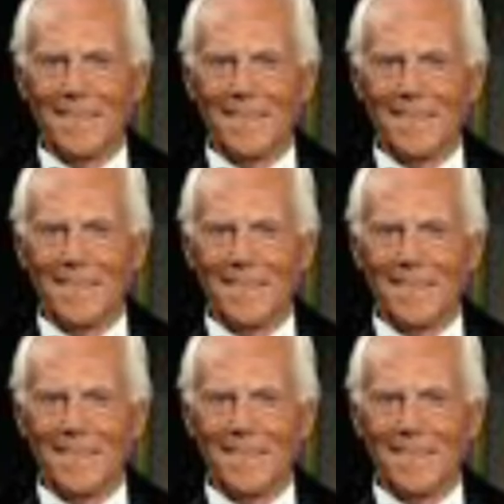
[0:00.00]

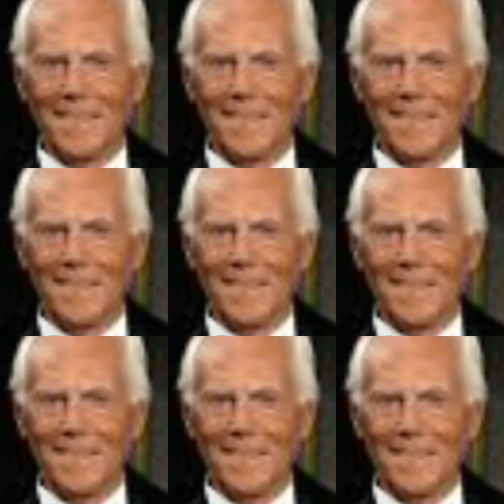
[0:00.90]

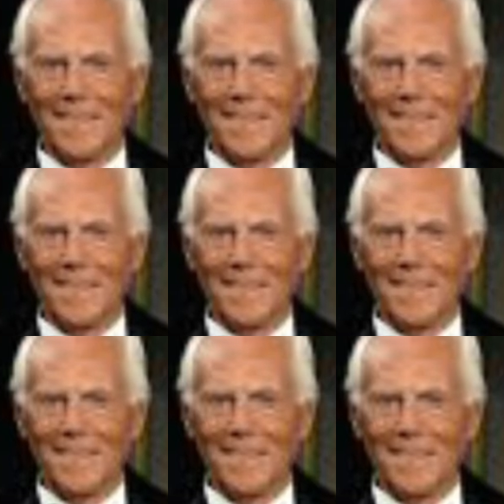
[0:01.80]

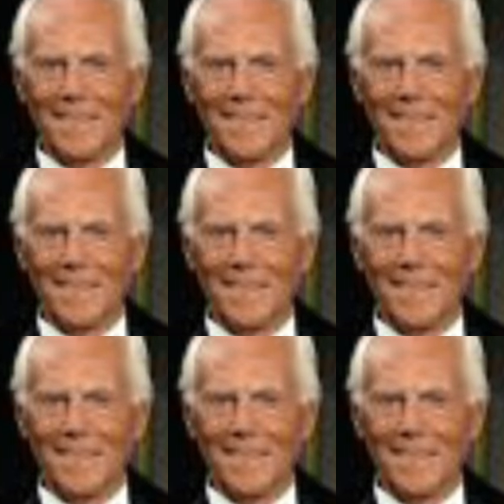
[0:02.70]

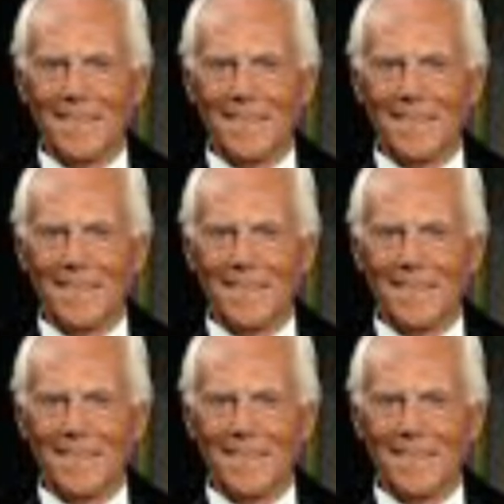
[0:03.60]
Nobody speaks.